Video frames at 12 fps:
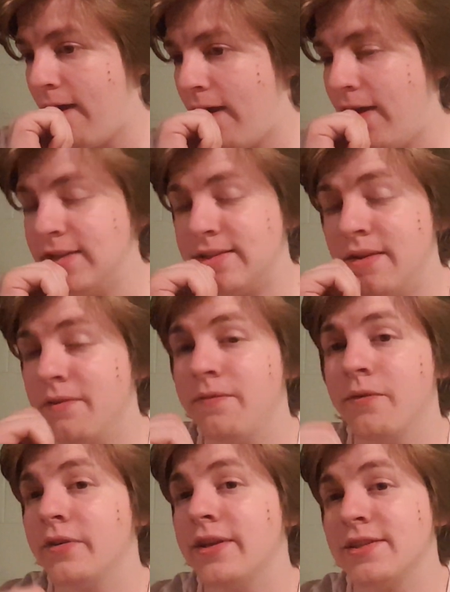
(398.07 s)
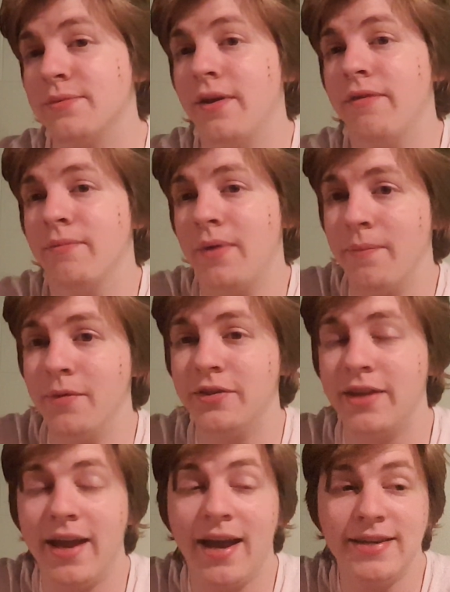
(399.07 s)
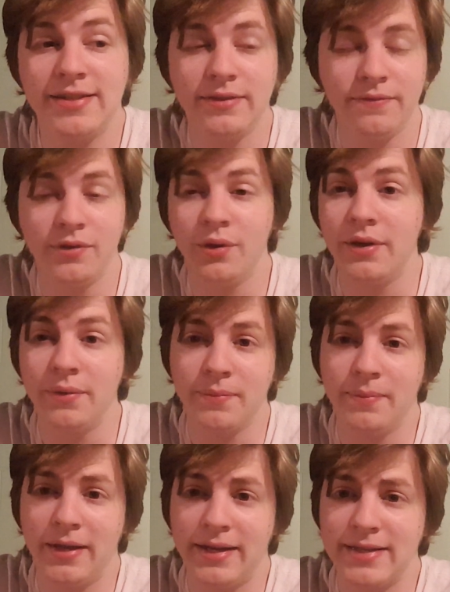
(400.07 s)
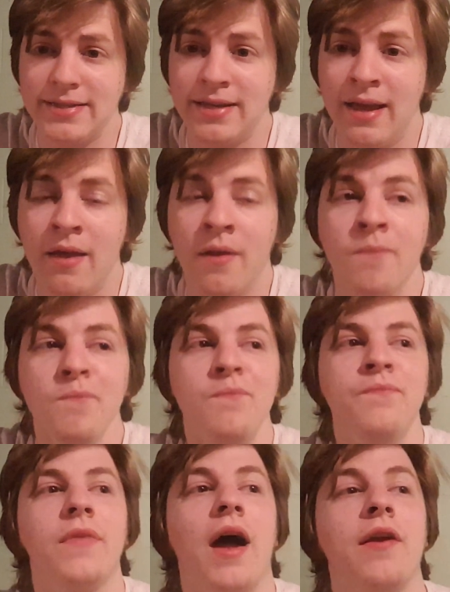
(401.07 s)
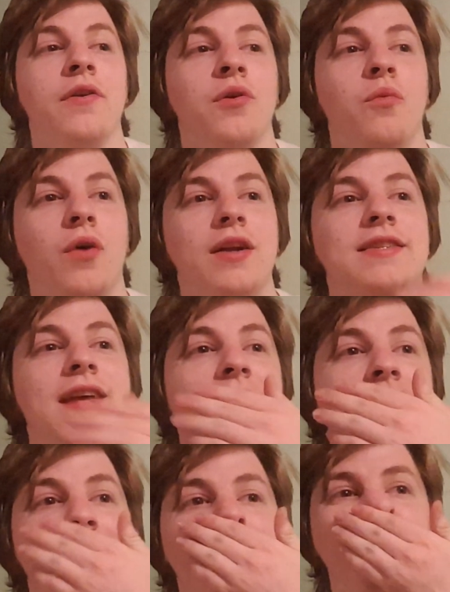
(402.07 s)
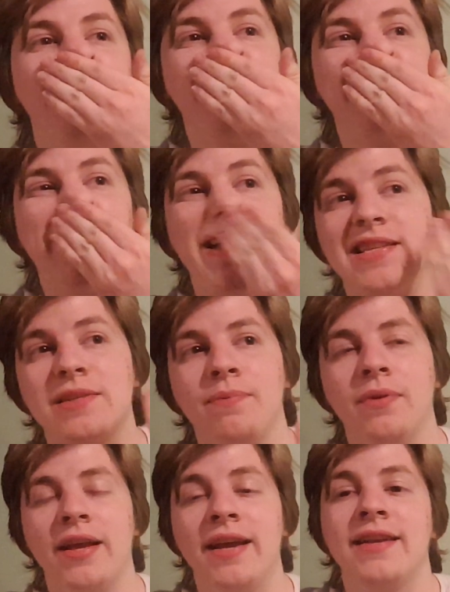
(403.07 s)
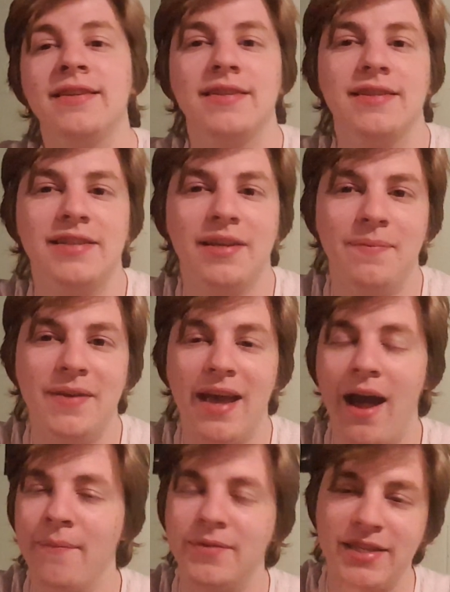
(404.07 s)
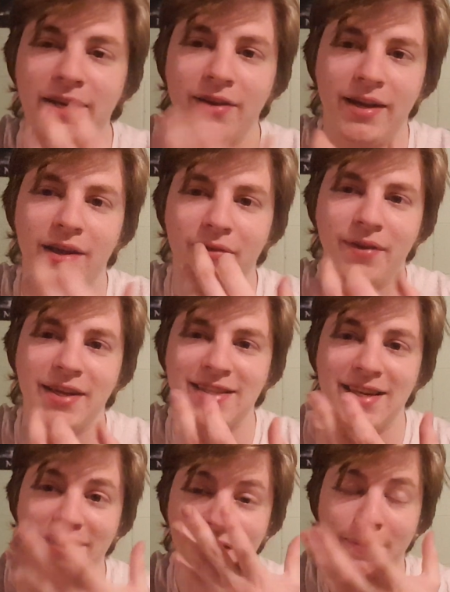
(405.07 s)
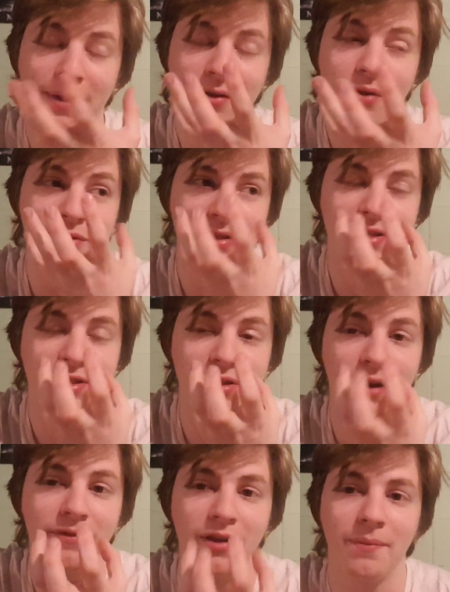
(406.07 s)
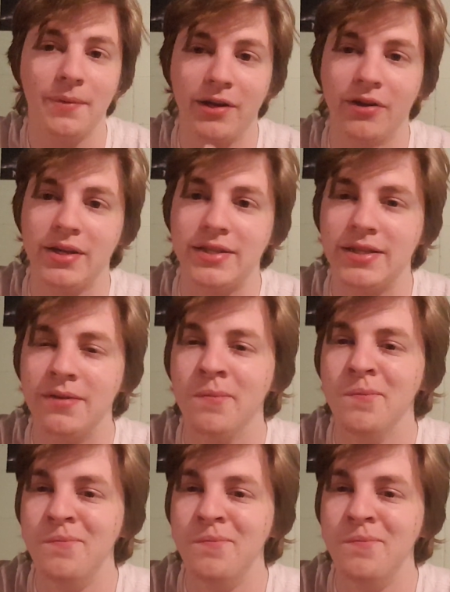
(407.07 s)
It's now 4 days away from my birthday. I still have no idea what the plan is. I don't know what day it's planned to be. I'm sick right now, if you guys can't tell. My nose is stuffed up like crazy.